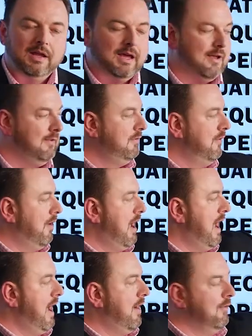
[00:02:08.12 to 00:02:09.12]
against your
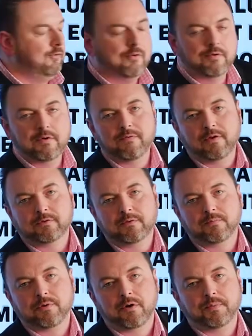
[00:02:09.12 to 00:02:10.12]
house or your
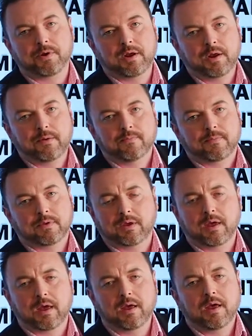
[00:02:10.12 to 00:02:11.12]
investment property,
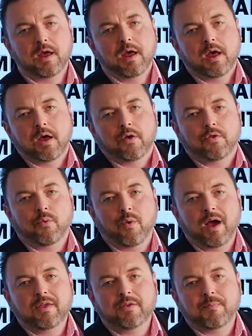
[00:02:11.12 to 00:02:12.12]
okay, the
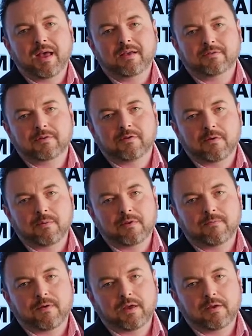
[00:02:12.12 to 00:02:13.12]
way the banks determine
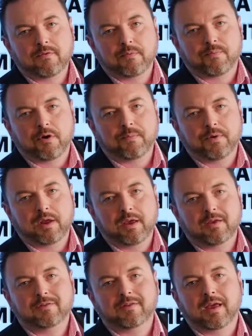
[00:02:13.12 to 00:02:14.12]
the value of your
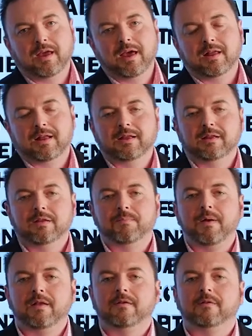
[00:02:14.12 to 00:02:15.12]
property is they get an
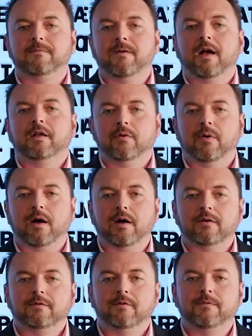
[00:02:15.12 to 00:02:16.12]
independent
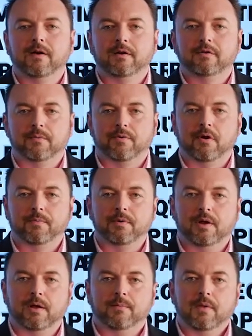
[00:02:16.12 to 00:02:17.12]
valuer to value the
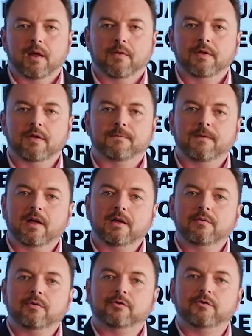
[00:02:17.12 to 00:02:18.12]
property. Now, the
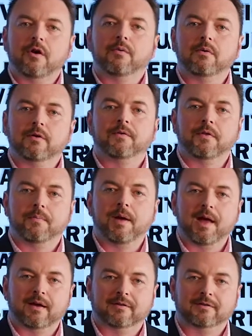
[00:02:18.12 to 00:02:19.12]
valuers don't work for the
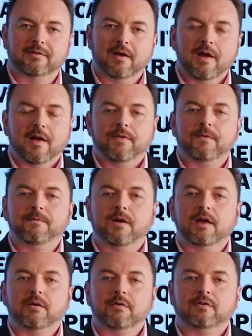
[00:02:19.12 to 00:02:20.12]
banks. The
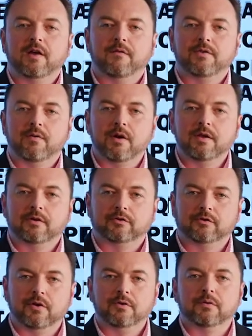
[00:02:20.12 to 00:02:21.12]
valuers have their own
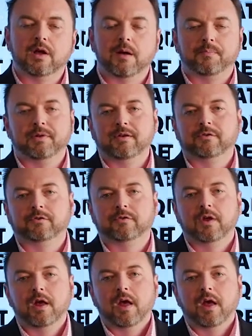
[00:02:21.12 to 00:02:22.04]
external companies,